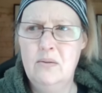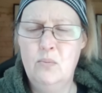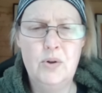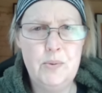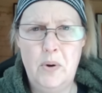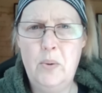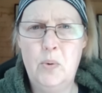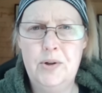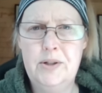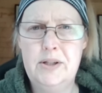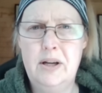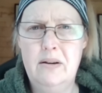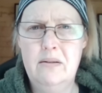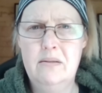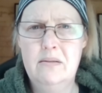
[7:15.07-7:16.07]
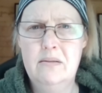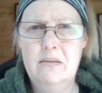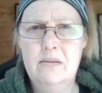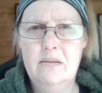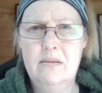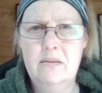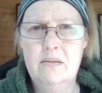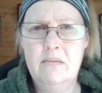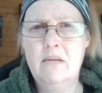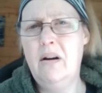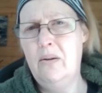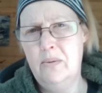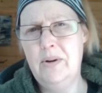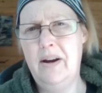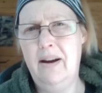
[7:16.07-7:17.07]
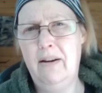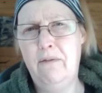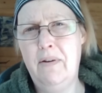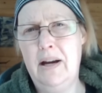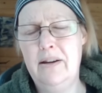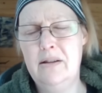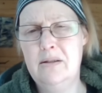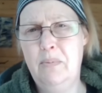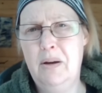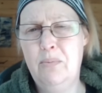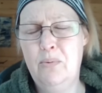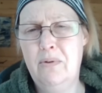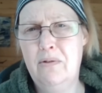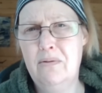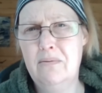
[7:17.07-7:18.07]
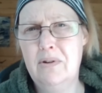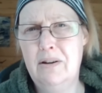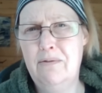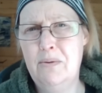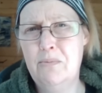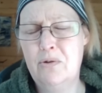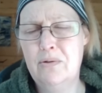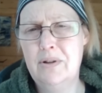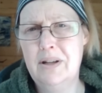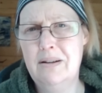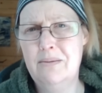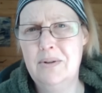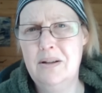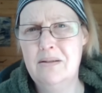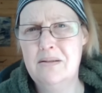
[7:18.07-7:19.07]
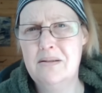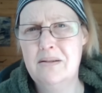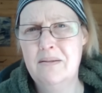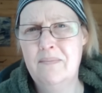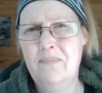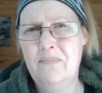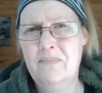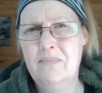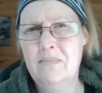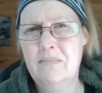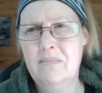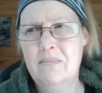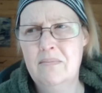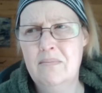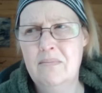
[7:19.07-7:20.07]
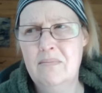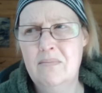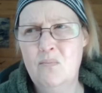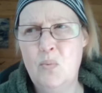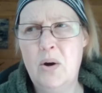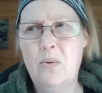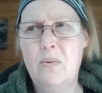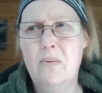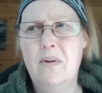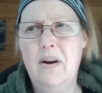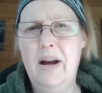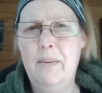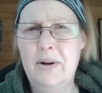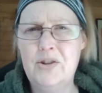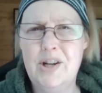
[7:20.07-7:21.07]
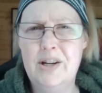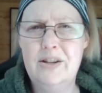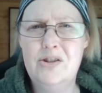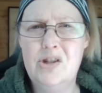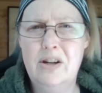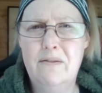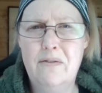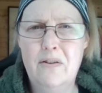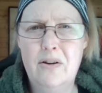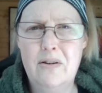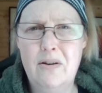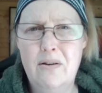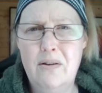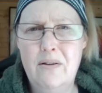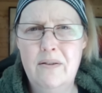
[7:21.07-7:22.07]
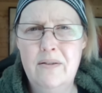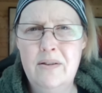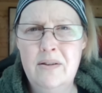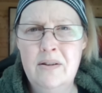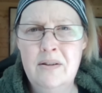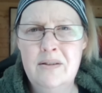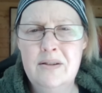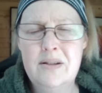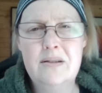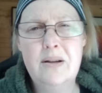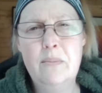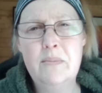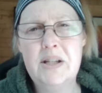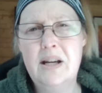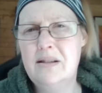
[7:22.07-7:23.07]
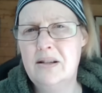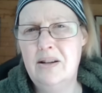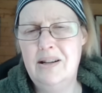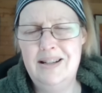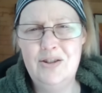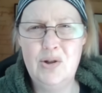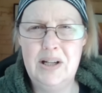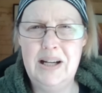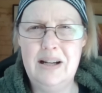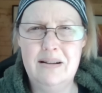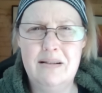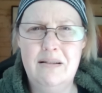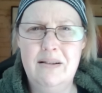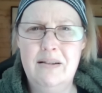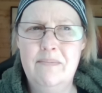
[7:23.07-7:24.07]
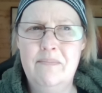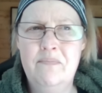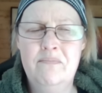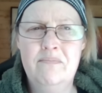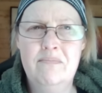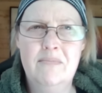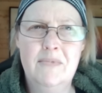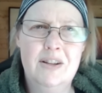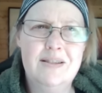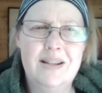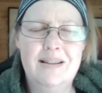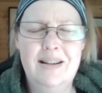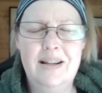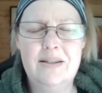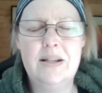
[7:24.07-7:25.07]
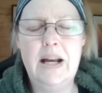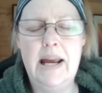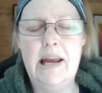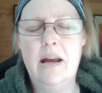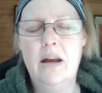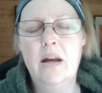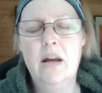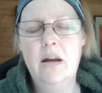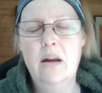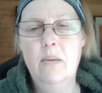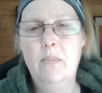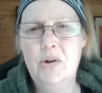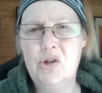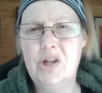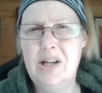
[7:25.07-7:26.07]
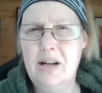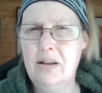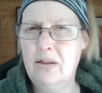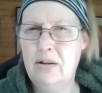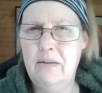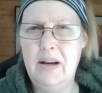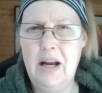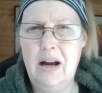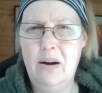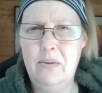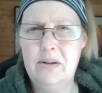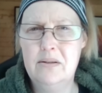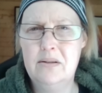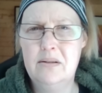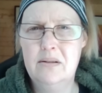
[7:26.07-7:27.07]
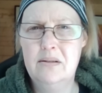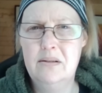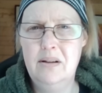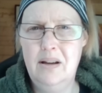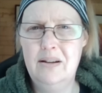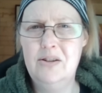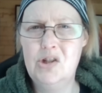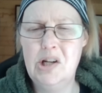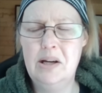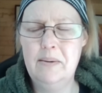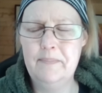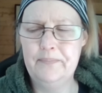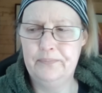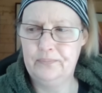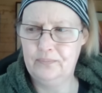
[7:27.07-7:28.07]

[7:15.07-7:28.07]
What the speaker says: What do I want to do? I want to add value to people living with chronic illness. Well, how much energy have I got? So some days I literally had, like, let's say, pushing it 3 hours energy.